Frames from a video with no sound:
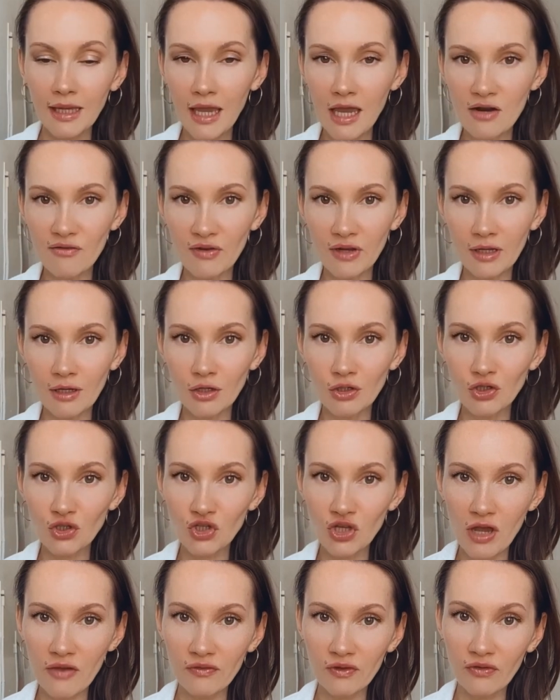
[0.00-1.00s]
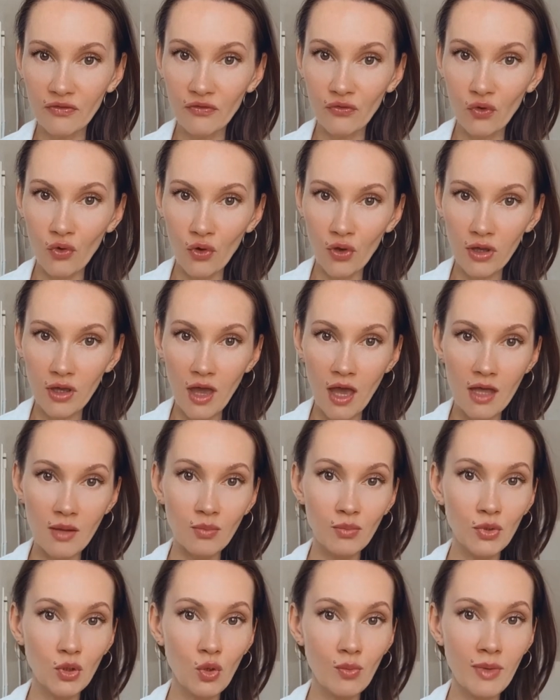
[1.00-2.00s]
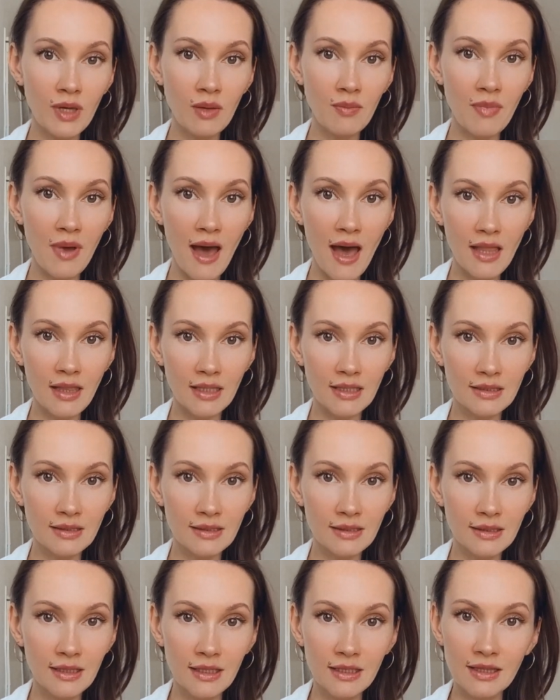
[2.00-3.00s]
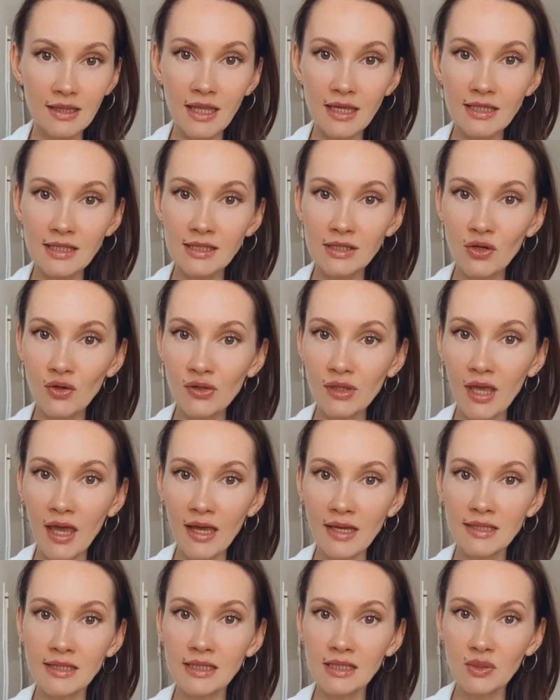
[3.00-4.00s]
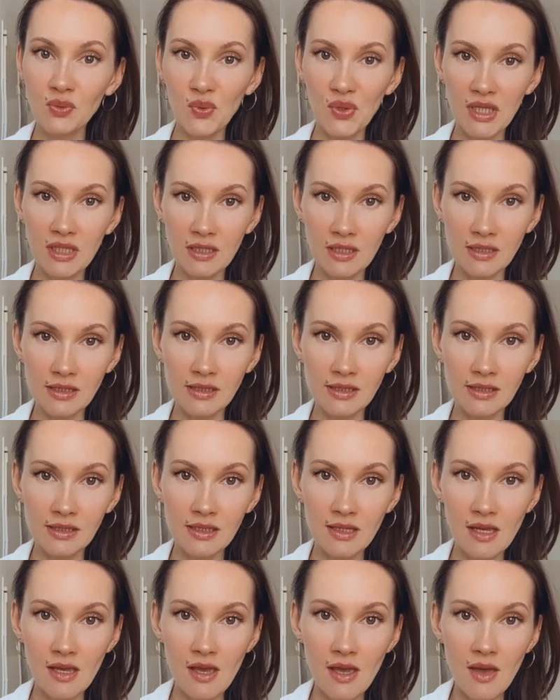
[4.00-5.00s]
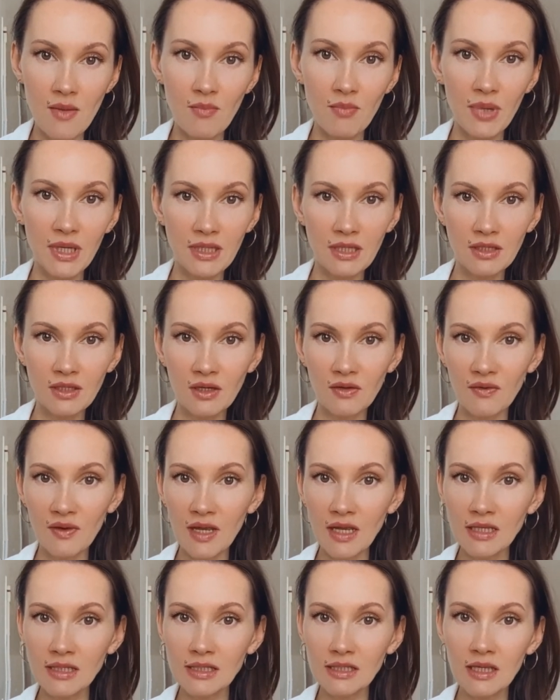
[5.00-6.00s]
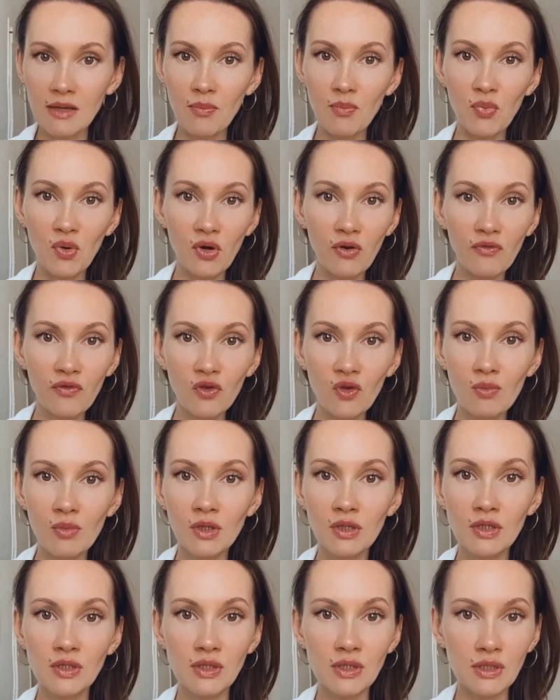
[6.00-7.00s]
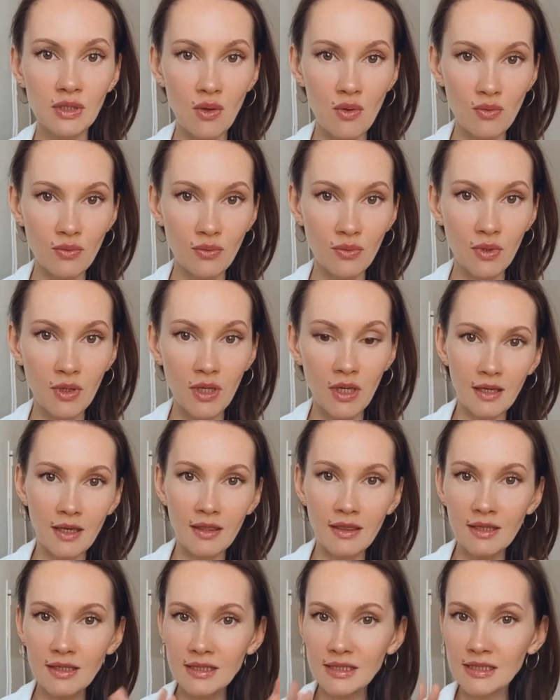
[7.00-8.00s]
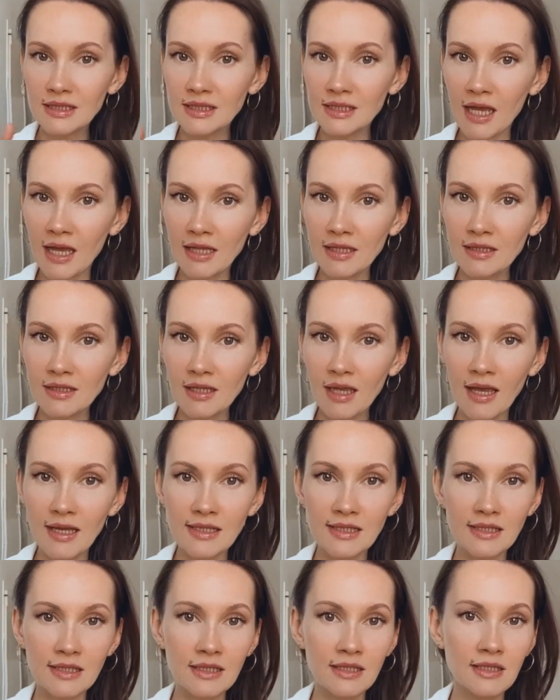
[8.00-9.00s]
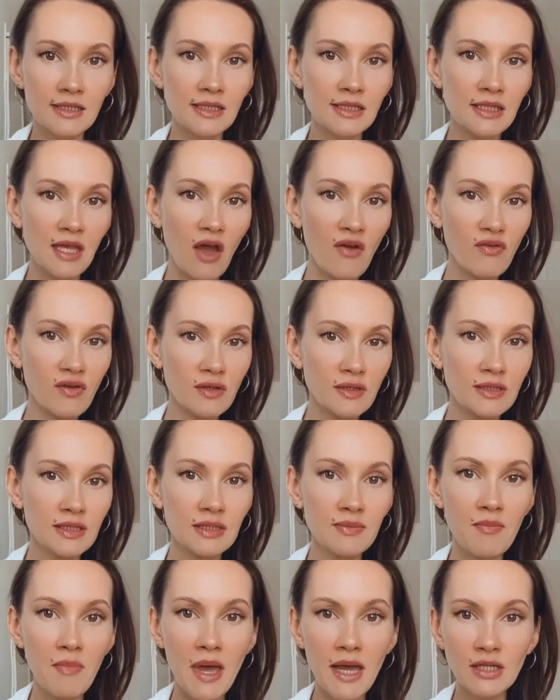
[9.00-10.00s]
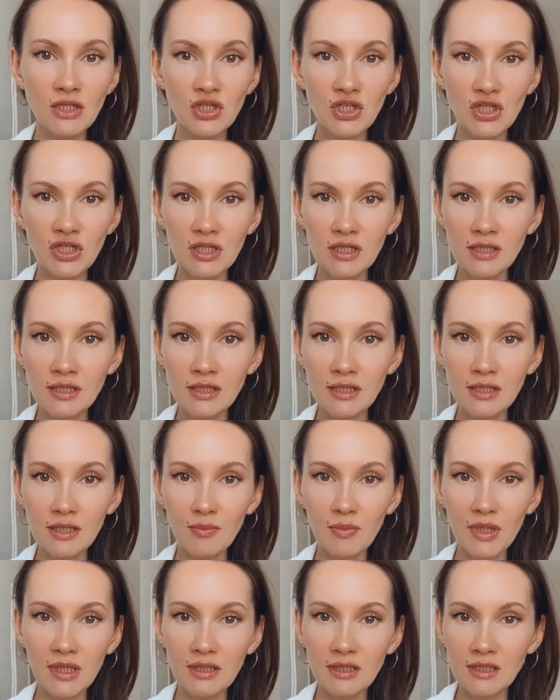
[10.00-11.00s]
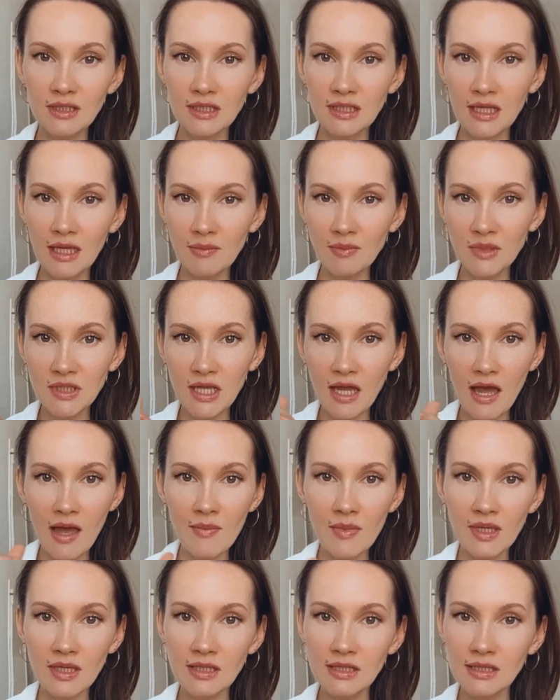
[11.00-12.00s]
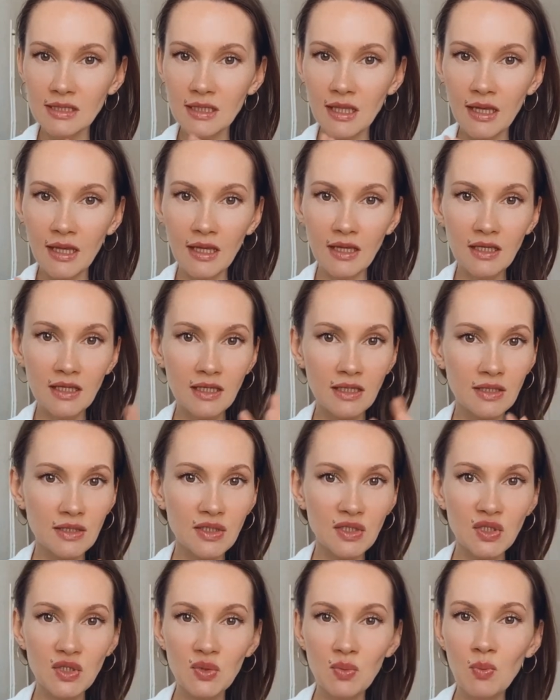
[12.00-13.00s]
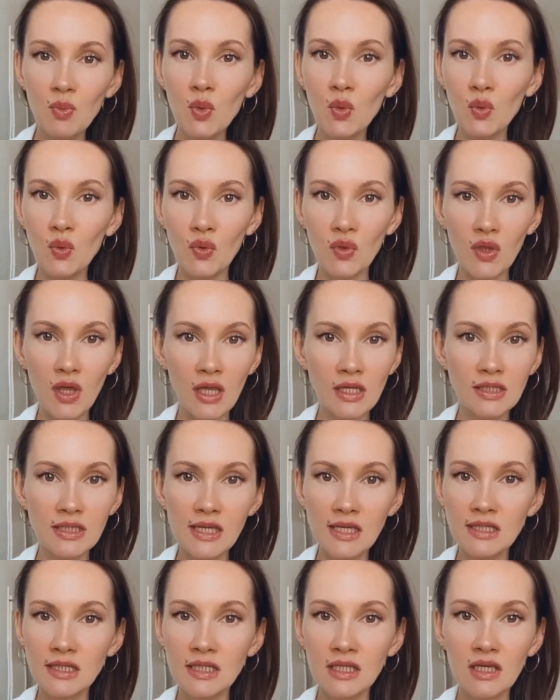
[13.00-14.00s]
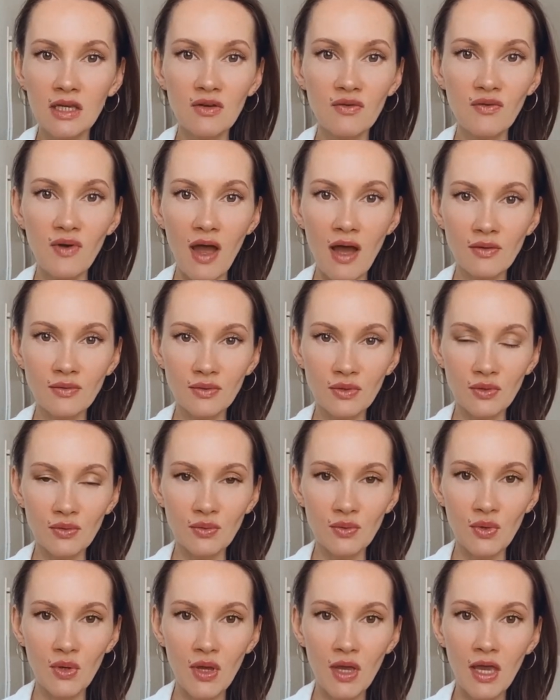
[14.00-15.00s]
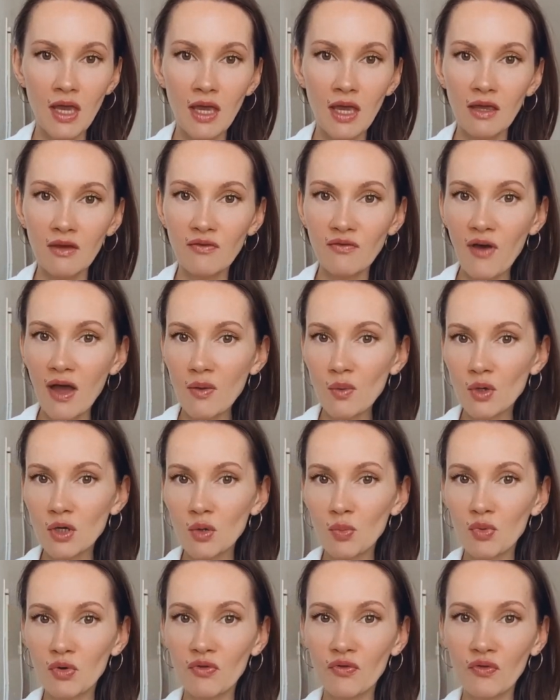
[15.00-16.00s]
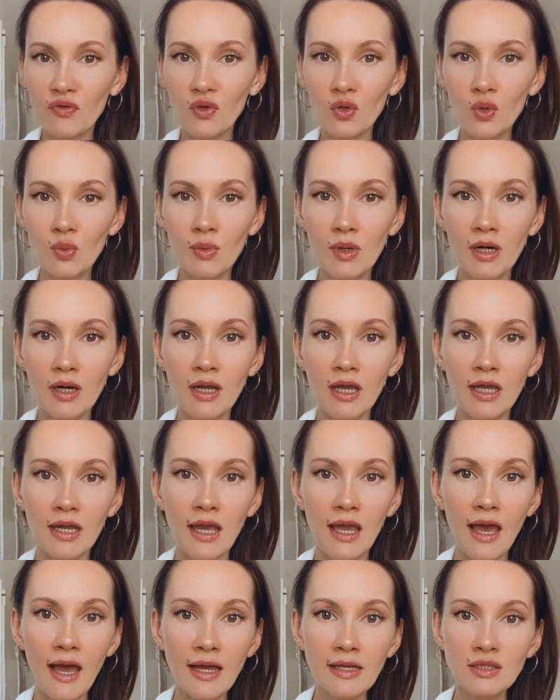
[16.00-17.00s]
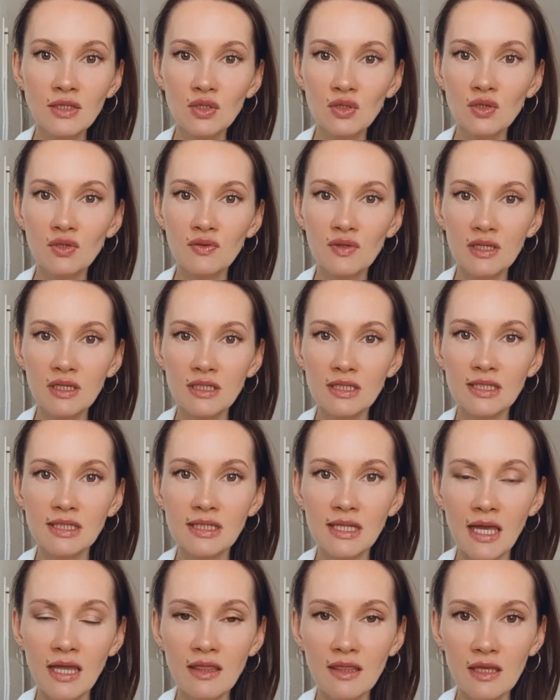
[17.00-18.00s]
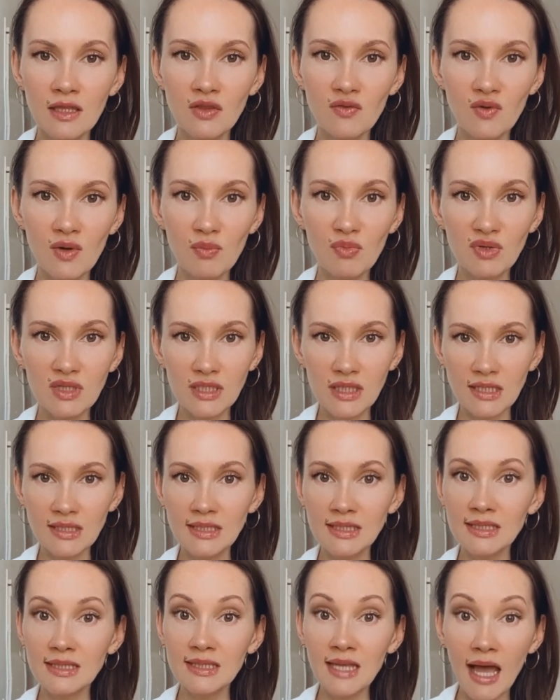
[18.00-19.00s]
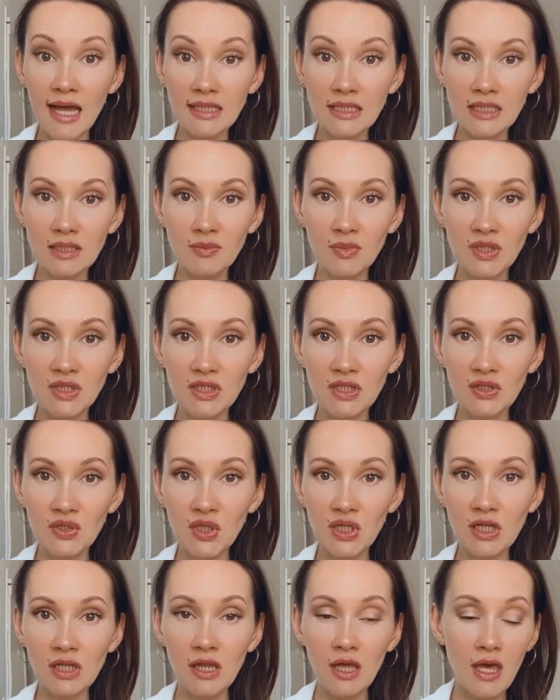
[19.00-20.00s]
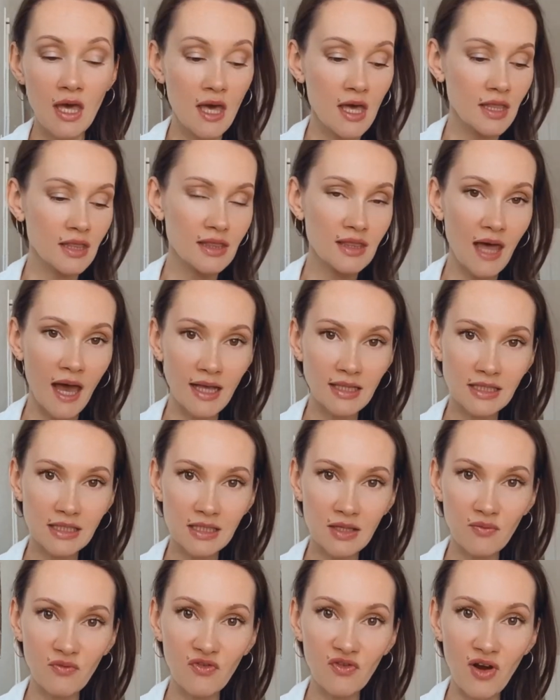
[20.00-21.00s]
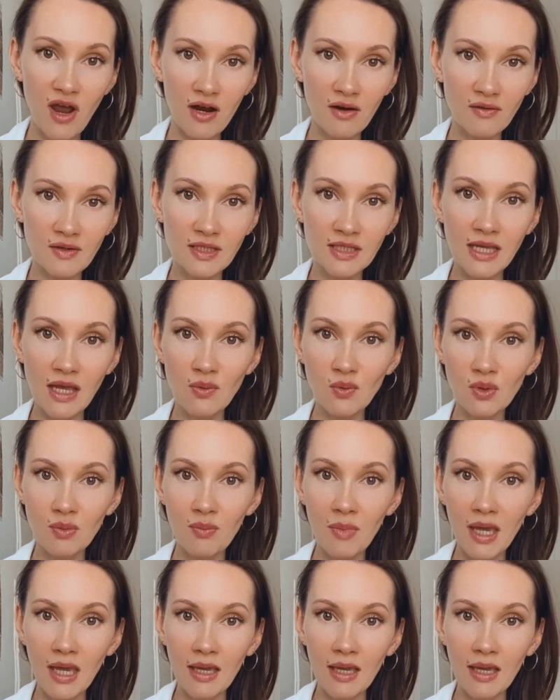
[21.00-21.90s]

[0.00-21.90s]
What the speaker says: Layering Le Chevrefeuille and Blooming Ballet does not add sweetness, but it creates a perfume on its own. And this scent has several dimensions, but at the same time is like smooth and dancing around you. If I were a perfumer and I had to create a scent that represents satin material, that's the fragrance I would